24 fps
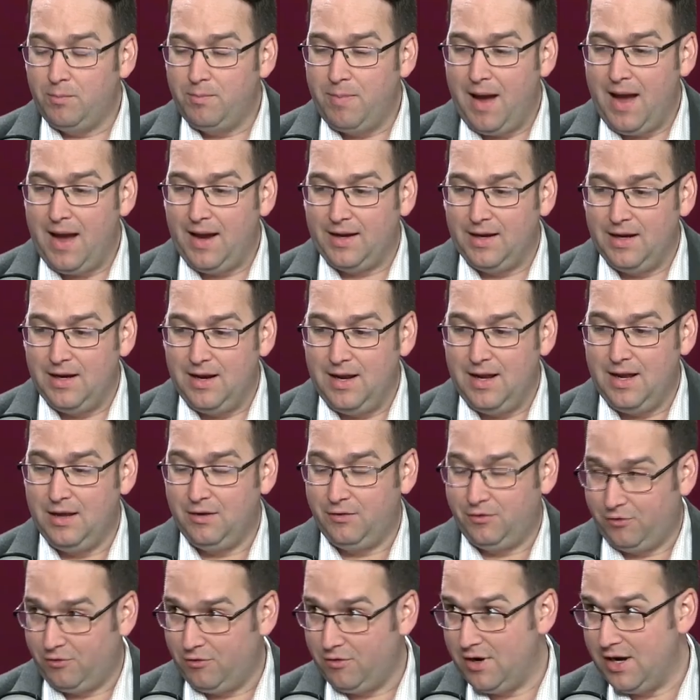back in
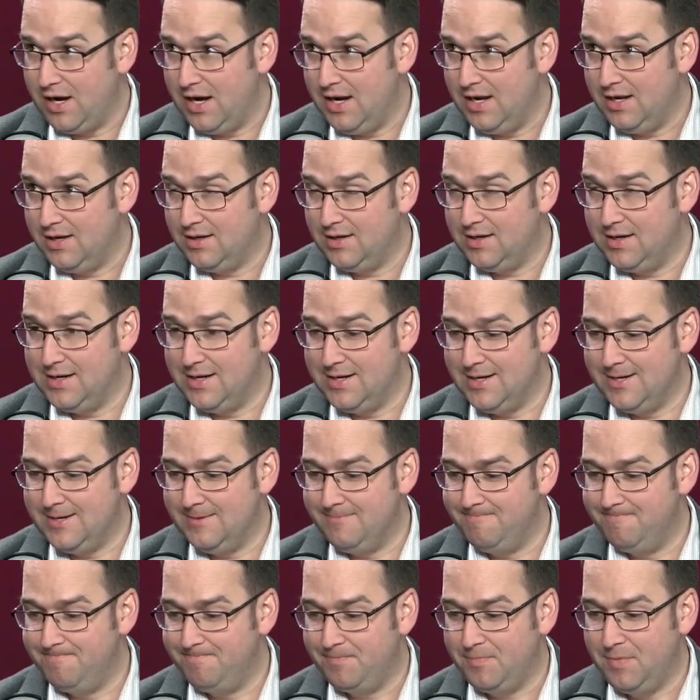history,
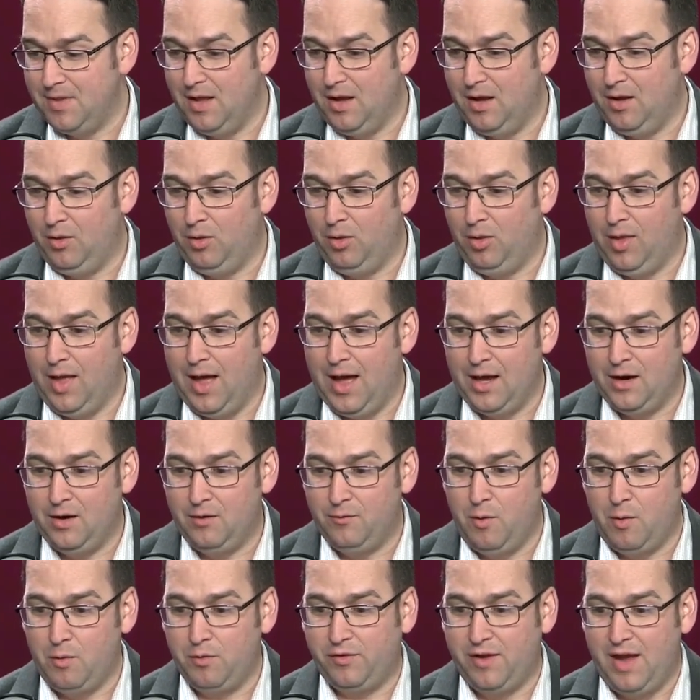a lot of
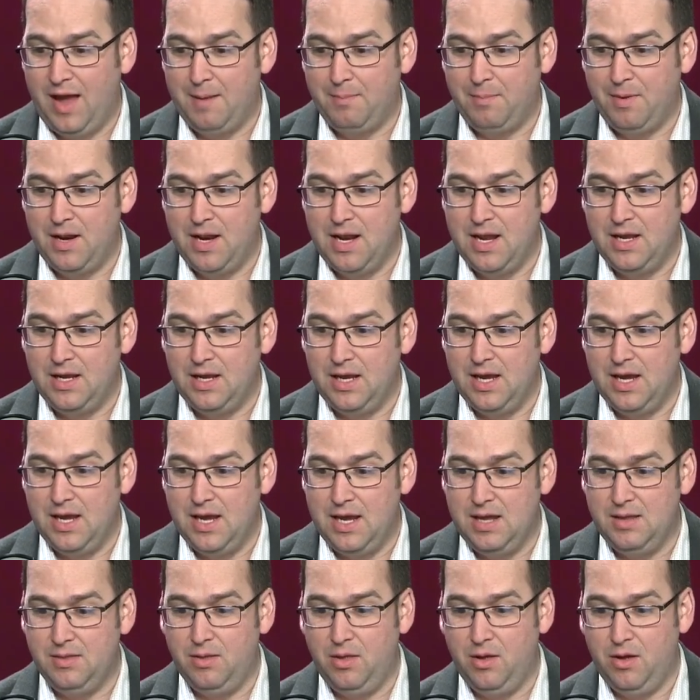what was happening
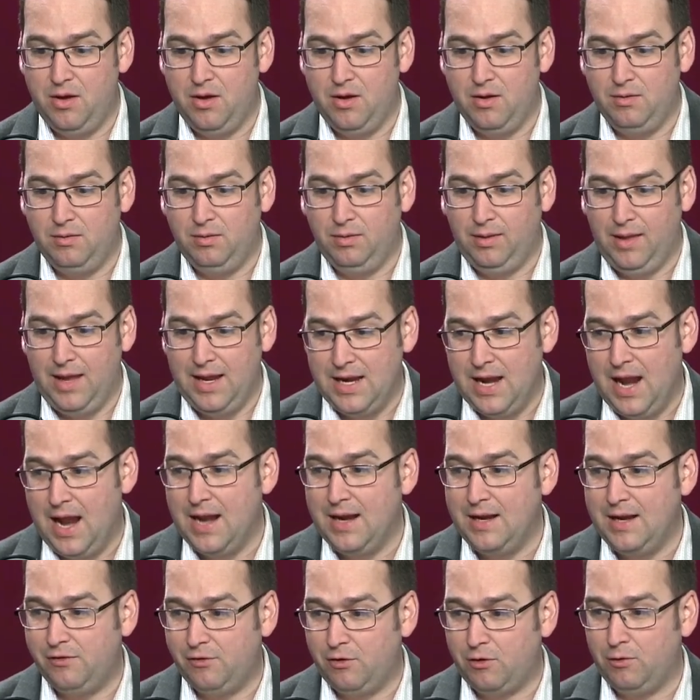in the late 90s,